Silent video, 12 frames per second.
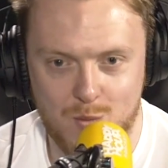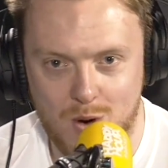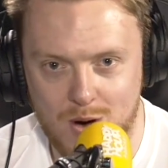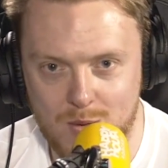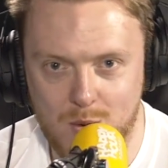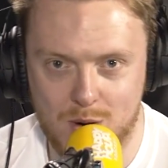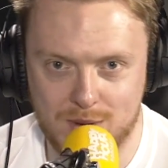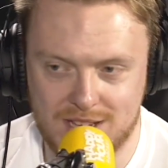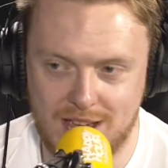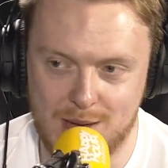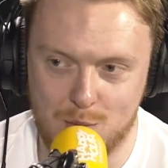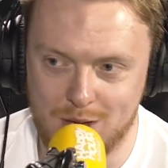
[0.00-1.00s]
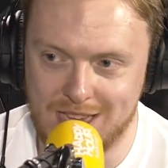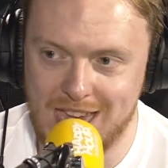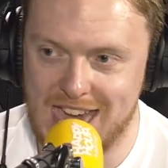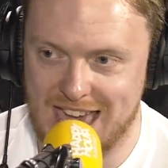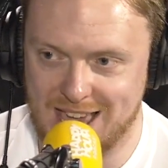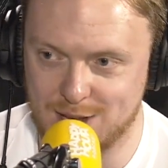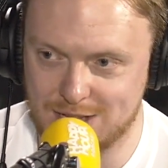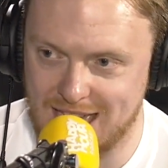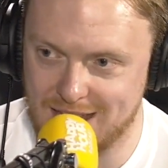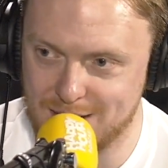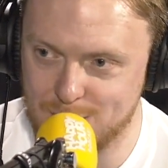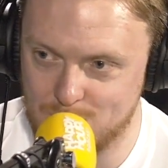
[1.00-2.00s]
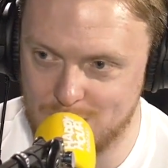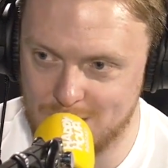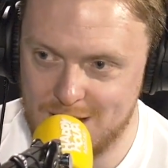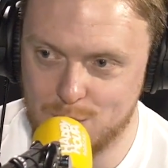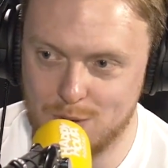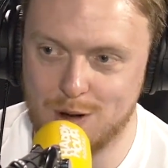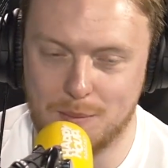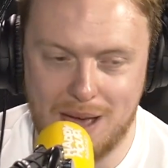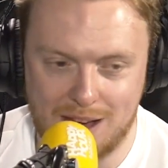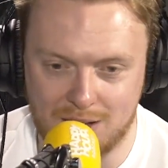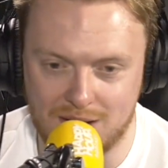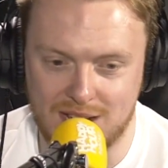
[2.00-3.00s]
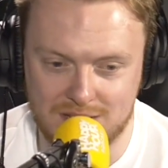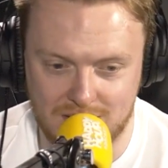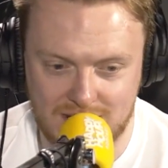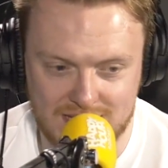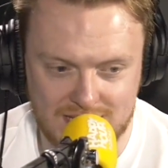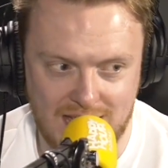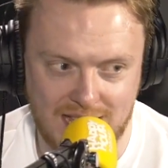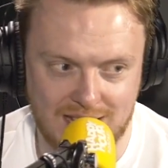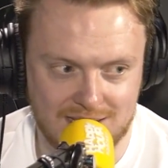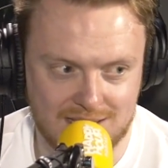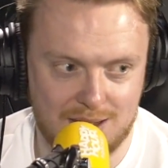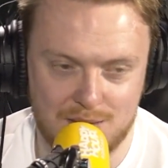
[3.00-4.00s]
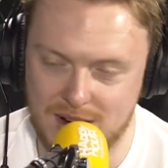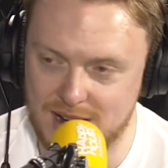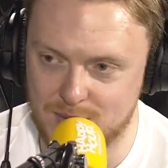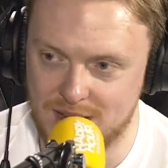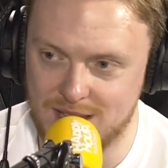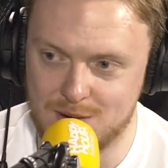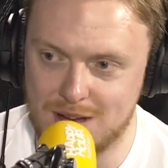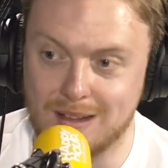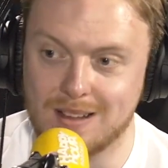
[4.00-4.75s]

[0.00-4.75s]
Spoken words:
what are we saying? What year are you saying? We'll look back on this date and see where you are.